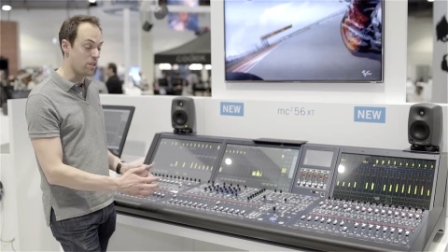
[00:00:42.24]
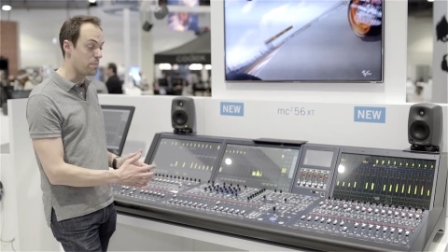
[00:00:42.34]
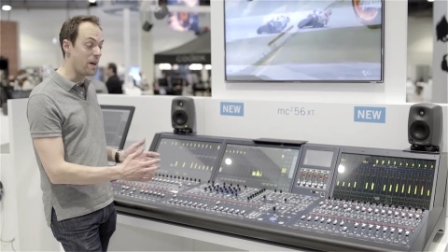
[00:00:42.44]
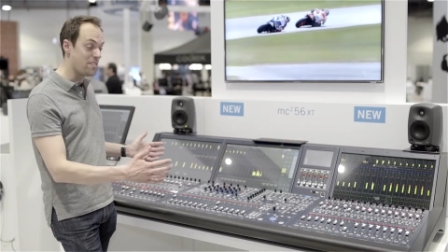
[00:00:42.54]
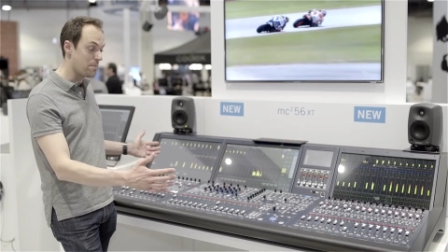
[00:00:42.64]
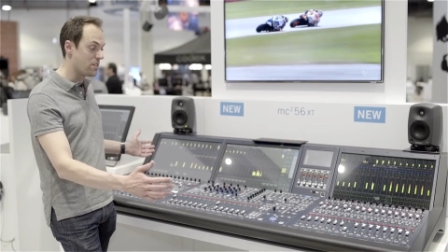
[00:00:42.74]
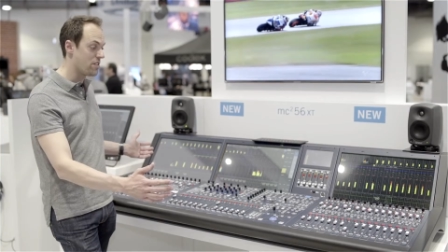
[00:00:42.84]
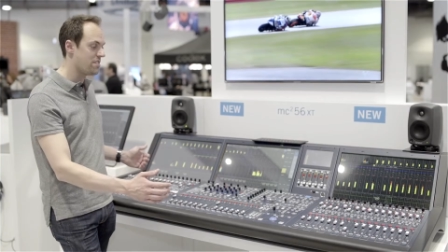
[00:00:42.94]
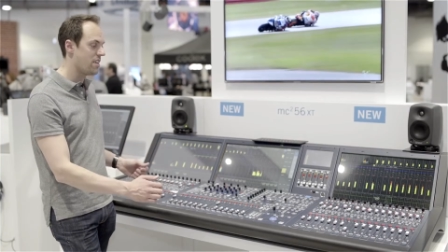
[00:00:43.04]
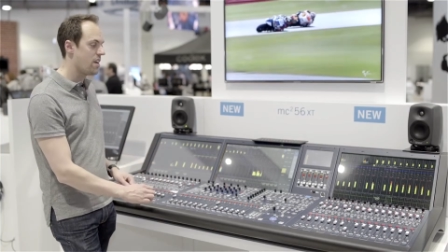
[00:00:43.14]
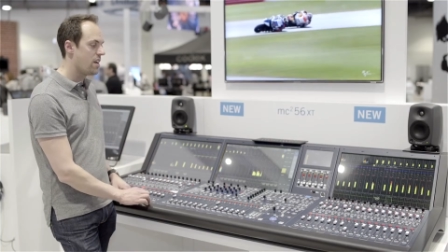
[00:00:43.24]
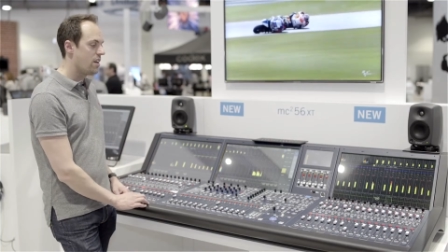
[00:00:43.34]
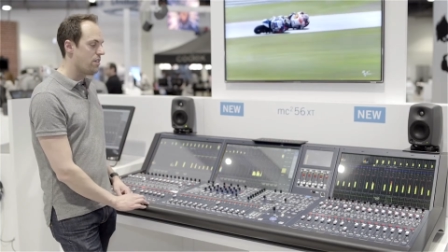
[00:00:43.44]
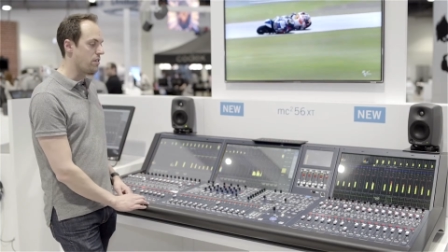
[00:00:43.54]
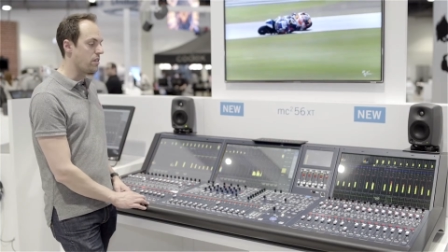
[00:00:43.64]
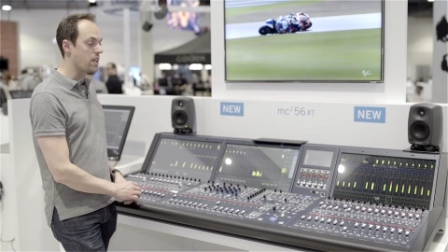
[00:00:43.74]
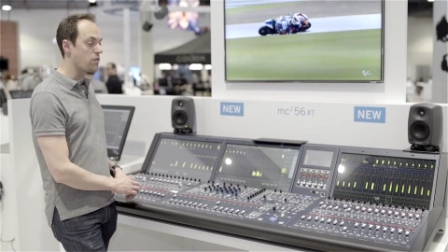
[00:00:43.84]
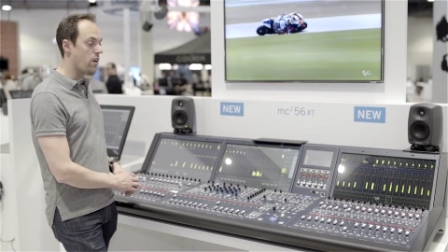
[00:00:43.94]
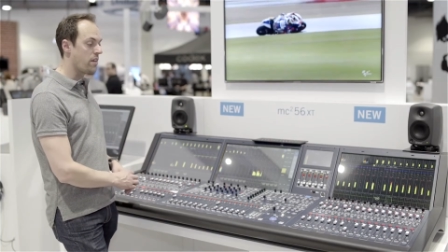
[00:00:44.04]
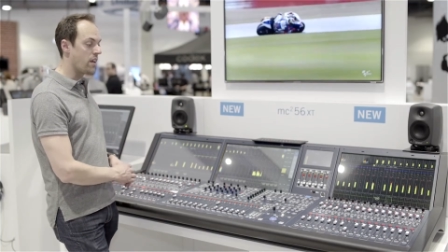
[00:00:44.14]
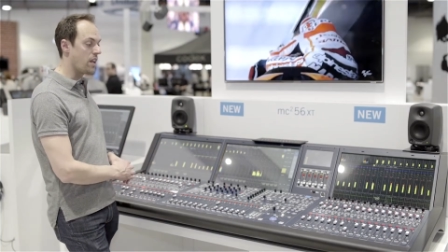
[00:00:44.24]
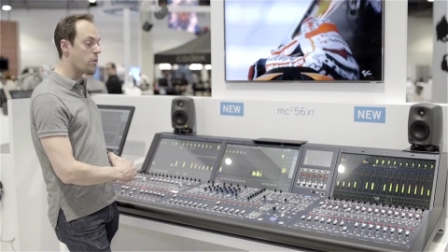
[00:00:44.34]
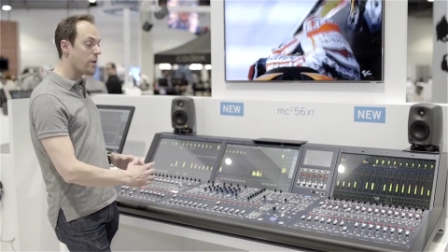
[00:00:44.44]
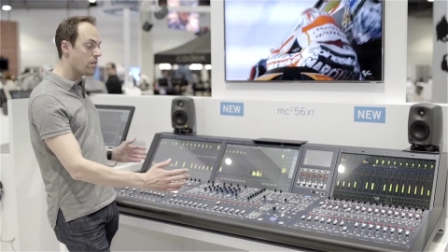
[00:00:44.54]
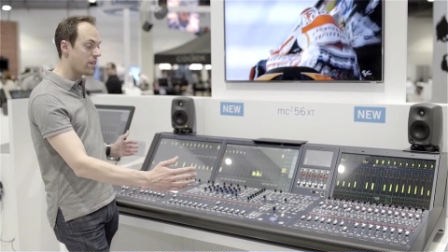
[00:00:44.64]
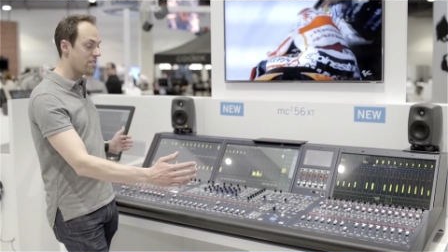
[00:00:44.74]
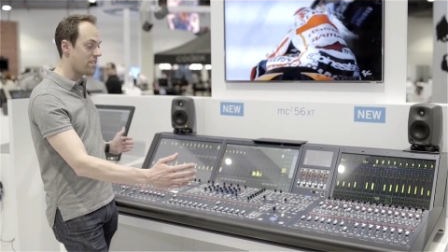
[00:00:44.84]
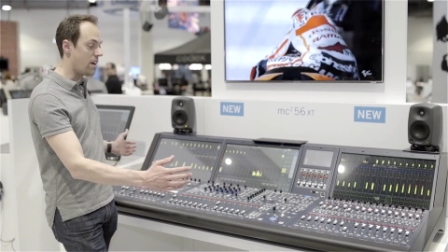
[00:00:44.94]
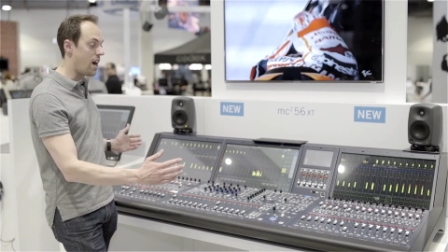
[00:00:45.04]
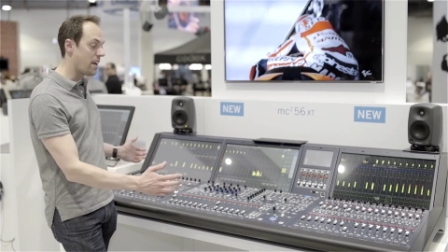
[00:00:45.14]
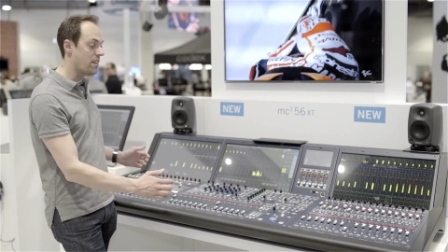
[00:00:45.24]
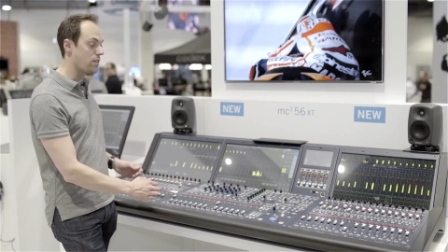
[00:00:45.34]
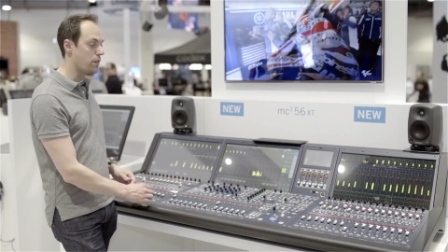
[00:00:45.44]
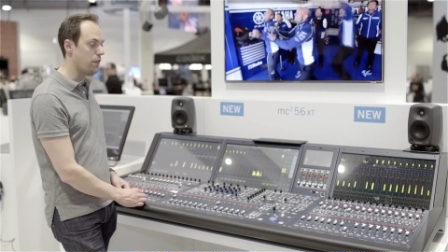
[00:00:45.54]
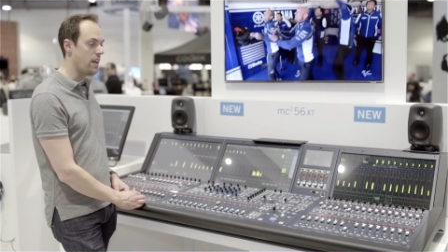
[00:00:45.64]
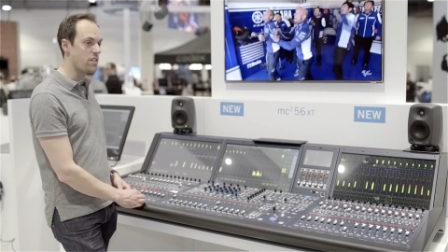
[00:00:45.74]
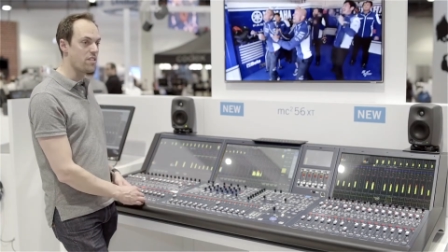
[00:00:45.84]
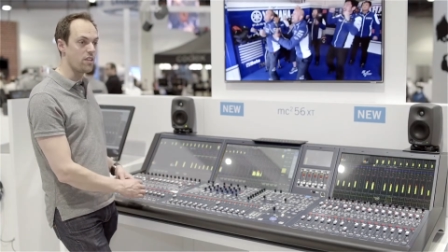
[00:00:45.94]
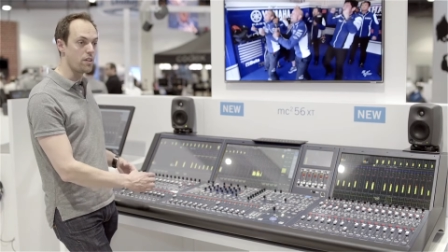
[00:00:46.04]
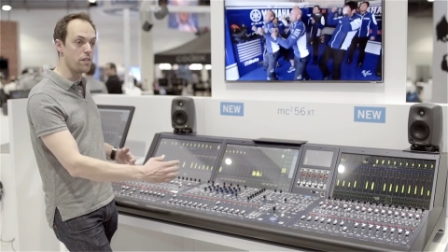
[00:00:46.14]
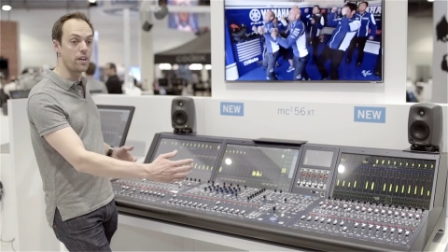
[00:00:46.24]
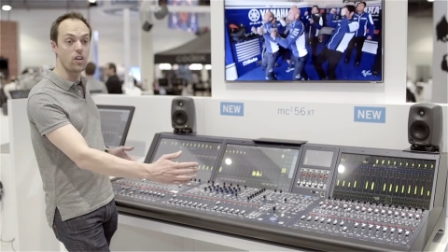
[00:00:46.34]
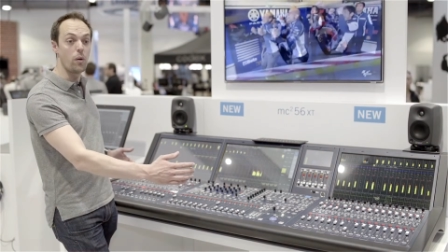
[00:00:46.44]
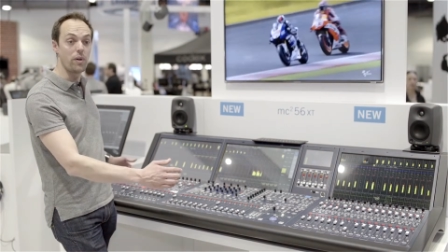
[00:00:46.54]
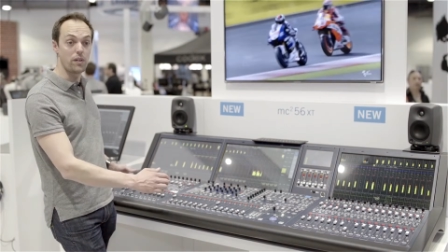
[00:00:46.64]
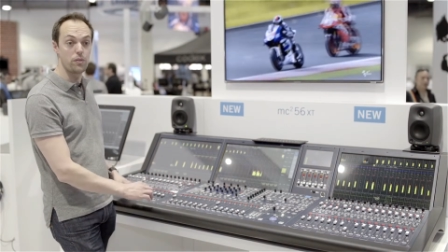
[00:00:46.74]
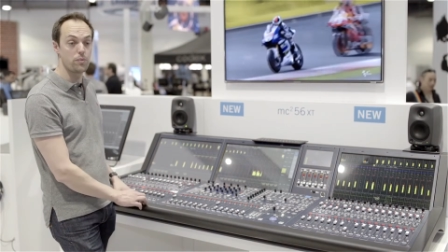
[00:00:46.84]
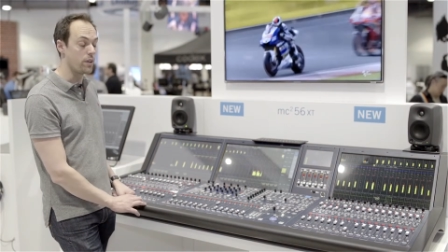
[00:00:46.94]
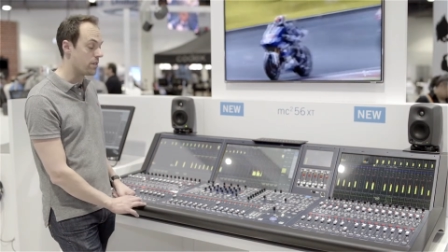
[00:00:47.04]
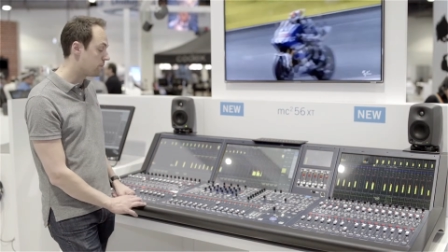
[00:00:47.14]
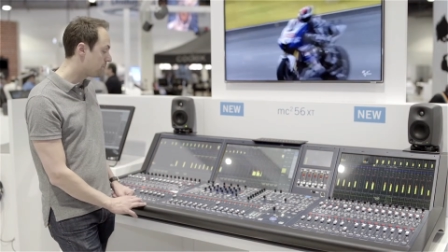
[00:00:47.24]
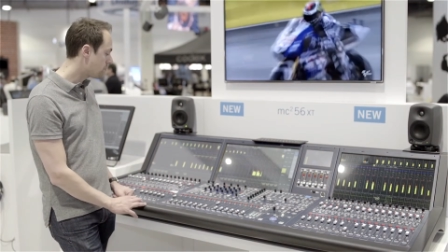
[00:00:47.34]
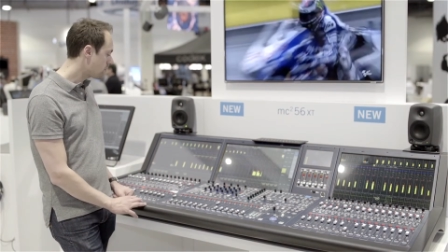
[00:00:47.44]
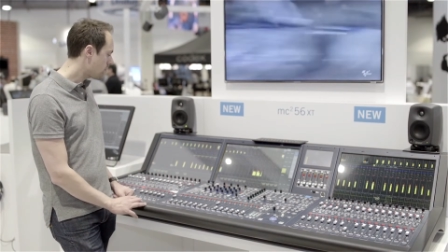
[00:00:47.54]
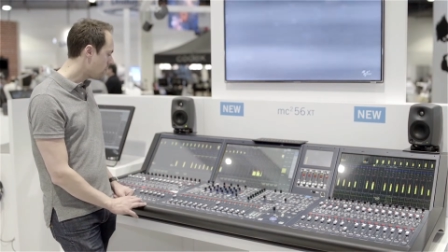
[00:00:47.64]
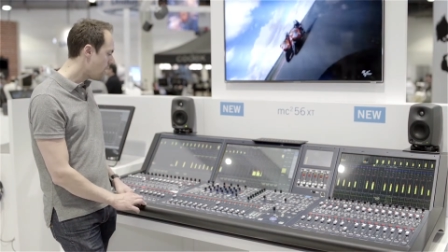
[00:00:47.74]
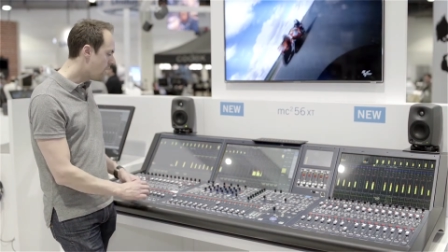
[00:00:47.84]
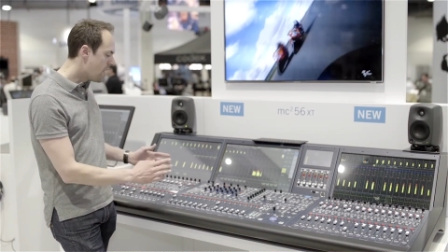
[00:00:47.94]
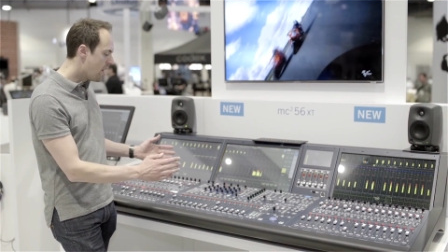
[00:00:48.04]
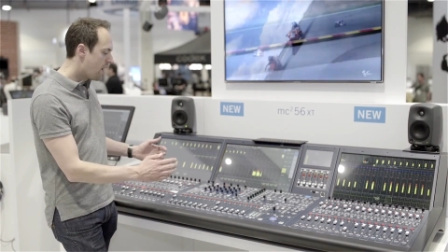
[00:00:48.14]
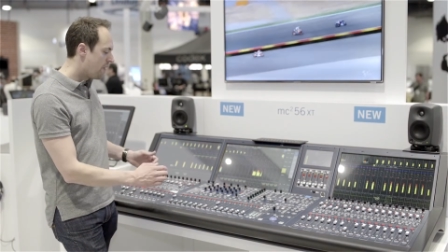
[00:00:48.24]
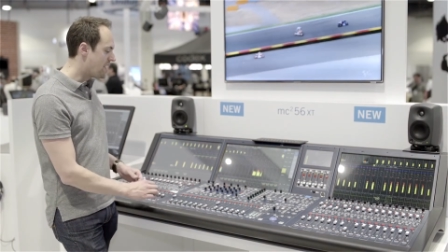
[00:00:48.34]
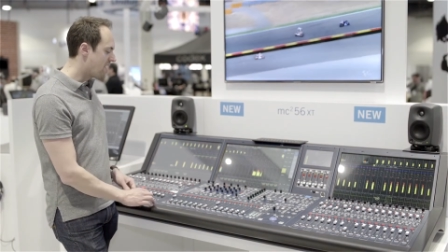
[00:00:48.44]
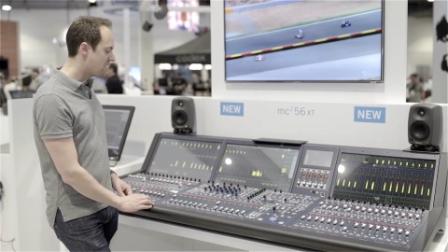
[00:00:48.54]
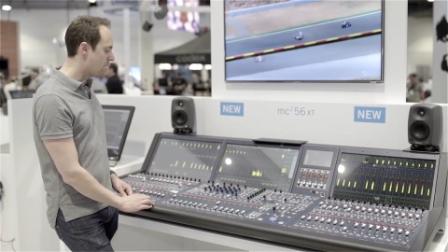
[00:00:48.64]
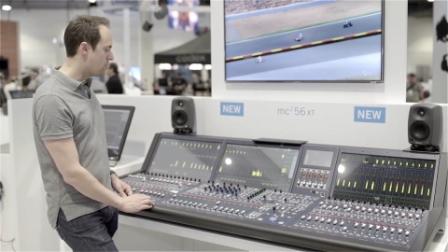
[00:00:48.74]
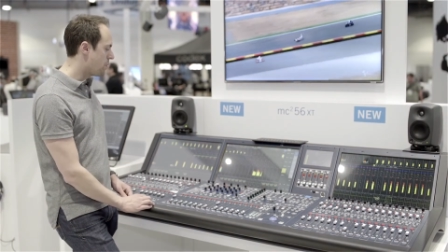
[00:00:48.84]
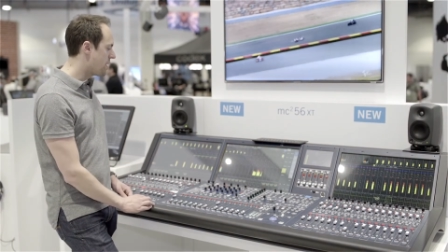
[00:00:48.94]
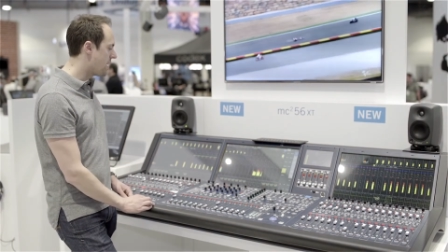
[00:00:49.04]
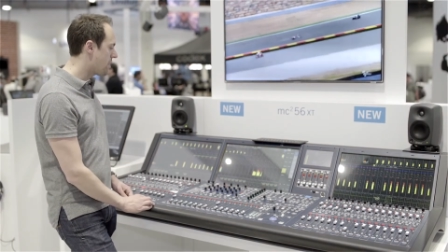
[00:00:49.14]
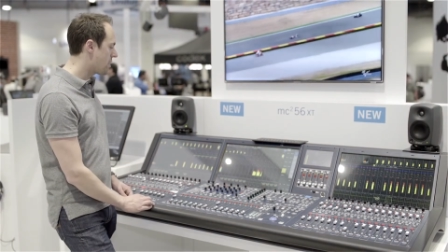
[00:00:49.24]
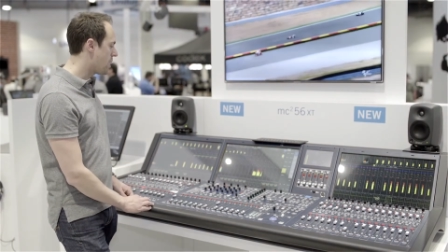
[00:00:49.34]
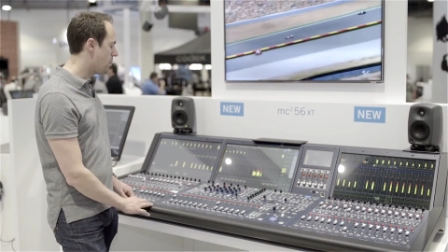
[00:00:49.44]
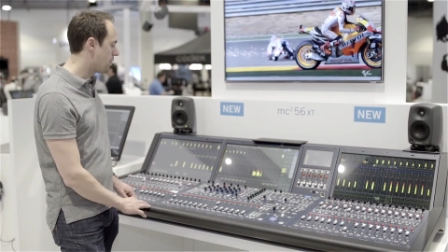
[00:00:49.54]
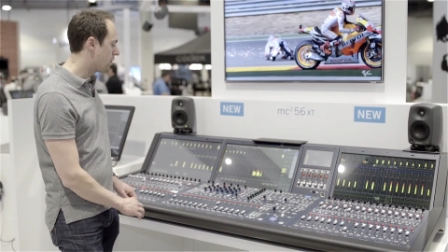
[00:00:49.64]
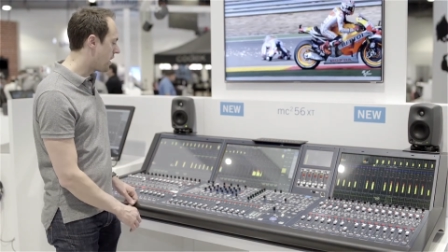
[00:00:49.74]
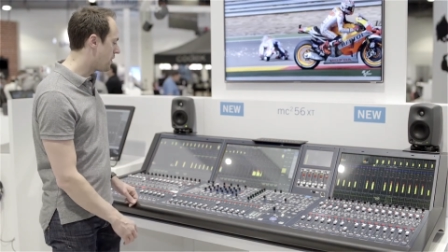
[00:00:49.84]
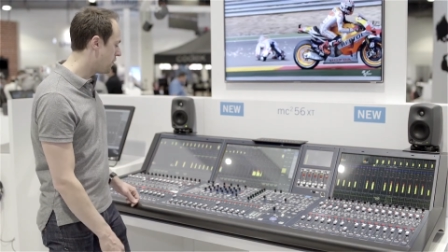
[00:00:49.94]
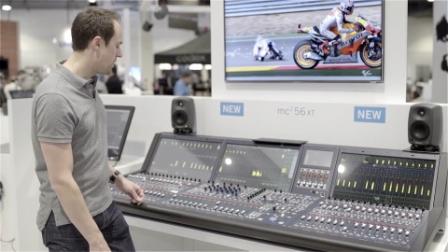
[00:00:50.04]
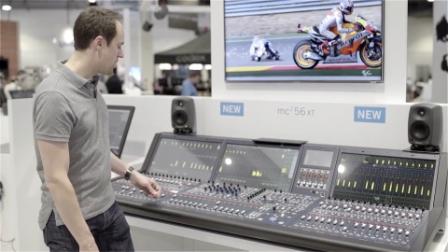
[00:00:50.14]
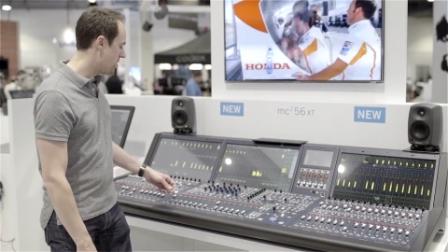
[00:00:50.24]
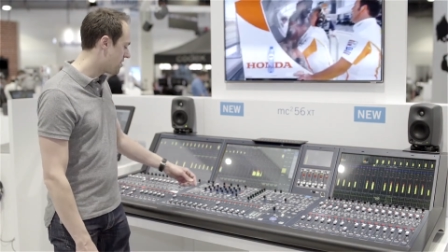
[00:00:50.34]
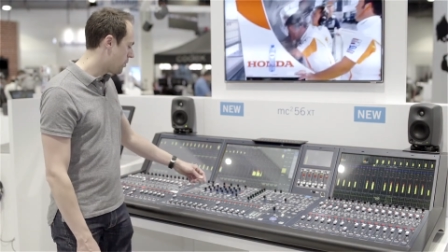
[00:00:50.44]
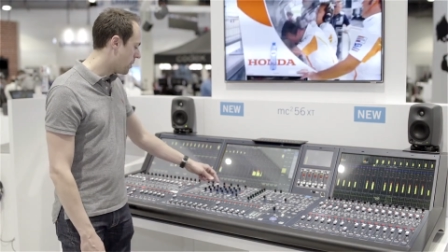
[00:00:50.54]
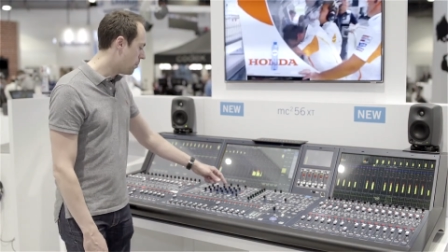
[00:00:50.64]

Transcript: where space matters. So you can run a Omeris high count of faders on a very compact footprint. The desk comes with another couple of great features. So we